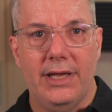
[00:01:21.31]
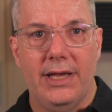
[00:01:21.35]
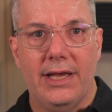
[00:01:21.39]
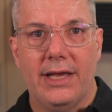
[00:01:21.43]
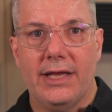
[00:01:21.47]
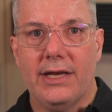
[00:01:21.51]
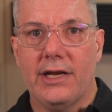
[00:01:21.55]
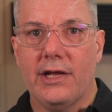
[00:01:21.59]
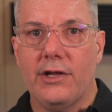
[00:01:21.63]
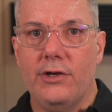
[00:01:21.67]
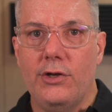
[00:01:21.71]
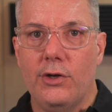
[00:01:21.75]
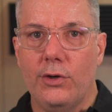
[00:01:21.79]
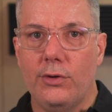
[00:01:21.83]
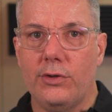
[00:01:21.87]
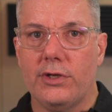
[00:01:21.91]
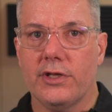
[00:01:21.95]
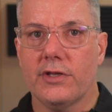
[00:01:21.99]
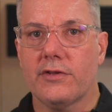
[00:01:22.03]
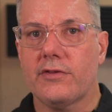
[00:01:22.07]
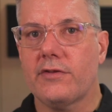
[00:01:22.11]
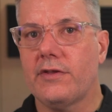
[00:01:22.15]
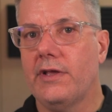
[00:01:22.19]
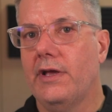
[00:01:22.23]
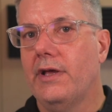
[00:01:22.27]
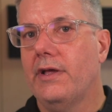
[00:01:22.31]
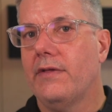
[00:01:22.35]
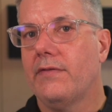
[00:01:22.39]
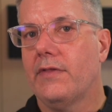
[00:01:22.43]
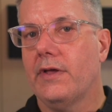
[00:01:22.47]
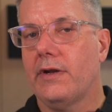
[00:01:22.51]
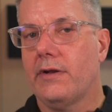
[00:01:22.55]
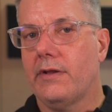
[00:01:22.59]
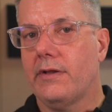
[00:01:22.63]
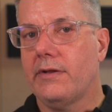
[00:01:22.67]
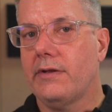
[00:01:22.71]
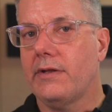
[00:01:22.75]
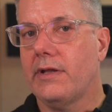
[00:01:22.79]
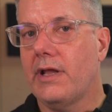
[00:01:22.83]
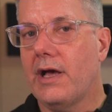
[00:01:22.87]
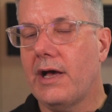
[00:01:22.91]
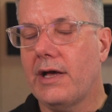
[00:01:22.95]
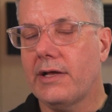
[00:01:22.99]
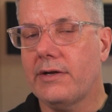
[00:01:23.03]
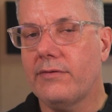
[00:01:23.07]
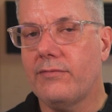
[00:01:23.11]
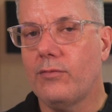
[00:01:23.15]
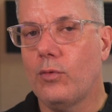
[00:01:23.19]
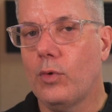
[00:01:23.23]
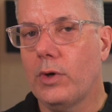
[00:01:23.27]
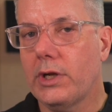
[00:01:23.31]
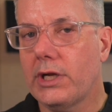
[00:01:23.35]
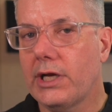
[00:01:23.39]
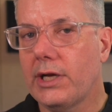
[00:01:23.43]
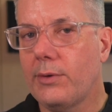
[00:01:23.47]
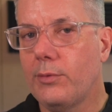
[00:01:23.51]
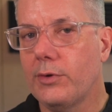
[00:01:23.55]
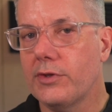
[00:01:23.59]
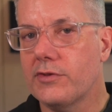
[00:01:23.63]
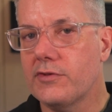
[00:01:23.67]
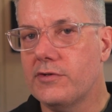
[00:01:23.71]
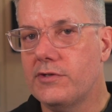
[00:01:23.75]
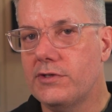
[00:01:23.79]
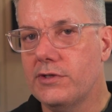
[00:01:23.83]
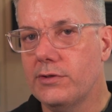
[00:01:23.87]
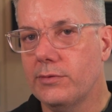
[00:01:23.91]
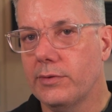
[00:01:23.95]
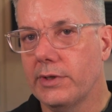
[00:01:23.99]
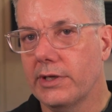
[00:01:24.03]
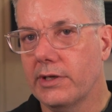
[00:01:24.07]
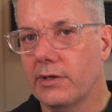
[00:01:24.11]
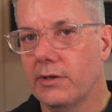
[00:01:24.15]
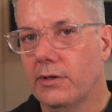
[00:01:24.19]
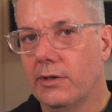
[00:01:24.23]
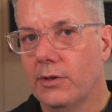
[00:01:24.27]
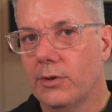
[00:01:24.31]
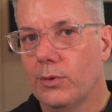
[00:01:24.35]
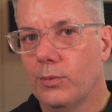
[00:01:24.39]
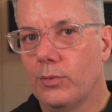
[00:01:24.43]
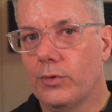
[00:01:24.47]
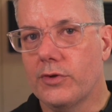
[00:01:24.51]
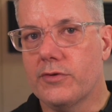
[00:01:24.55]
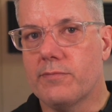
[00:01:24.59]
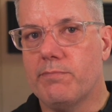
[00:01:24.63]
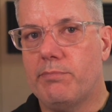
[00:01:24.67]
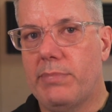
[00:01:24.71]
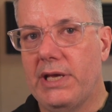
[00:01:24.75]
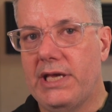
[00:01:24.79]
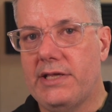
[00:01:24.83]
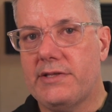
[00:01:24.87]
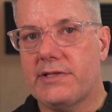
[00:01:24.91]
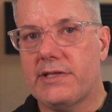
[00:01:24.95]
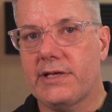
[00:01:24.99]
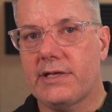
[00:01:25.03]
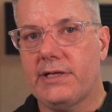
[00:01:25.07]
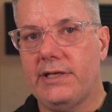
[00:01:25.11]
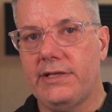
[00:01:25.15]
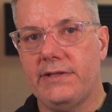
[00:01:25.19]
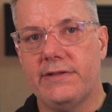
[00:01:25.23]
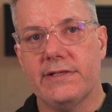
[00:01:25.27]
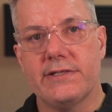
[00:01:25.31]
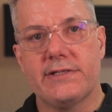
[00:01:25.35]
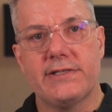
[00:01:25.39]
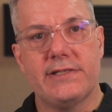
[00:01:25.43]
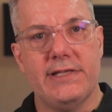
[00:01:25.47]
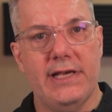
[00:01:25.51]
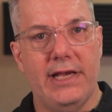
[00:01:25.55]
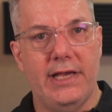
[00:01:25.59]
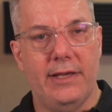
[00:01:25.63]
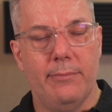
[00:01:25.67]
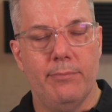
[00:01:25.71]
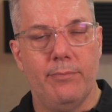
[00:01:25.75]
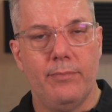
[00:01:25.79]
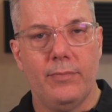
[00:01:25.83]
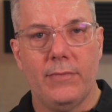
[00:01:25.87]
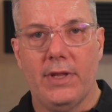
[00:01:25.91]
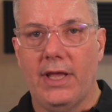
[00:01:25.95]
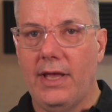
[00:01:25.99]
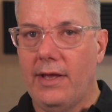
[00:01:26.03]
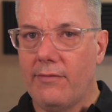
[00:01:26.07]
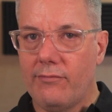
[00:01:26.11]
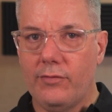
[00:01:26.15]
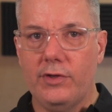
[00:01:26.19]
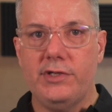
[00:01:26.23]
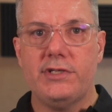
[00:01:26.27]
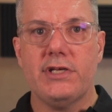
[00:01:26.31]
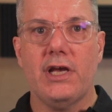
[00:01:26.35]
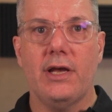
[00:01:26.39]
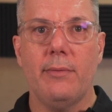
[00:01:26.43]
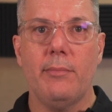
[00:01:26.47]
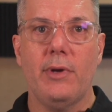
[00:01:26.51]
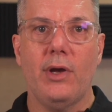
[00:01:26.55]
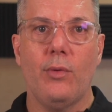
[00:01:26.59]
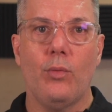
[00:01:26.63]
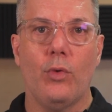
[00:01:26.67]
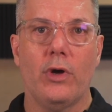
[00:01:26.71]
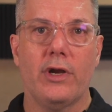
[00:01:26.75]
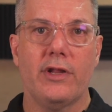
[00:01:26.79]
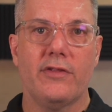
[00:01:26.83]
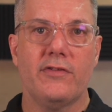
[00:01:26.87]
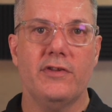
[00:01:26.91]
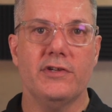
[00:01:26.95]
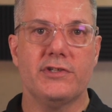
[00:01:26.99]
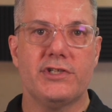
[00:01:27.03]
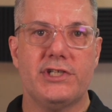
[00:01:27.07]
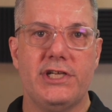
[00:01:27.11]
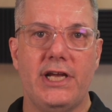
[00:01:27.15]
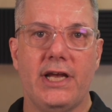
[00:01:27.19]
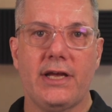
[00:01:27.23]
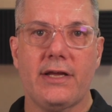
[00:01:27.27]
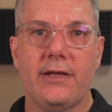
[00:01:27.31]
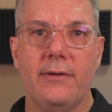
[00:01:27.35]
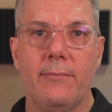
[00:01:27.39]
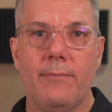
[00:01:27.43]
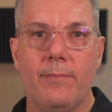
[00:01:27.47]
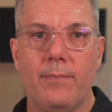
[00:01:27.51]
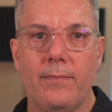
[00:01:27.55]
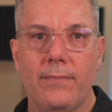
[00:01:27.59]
and I noticed that a lot of what I was doing was basically the same every time I wanted to check,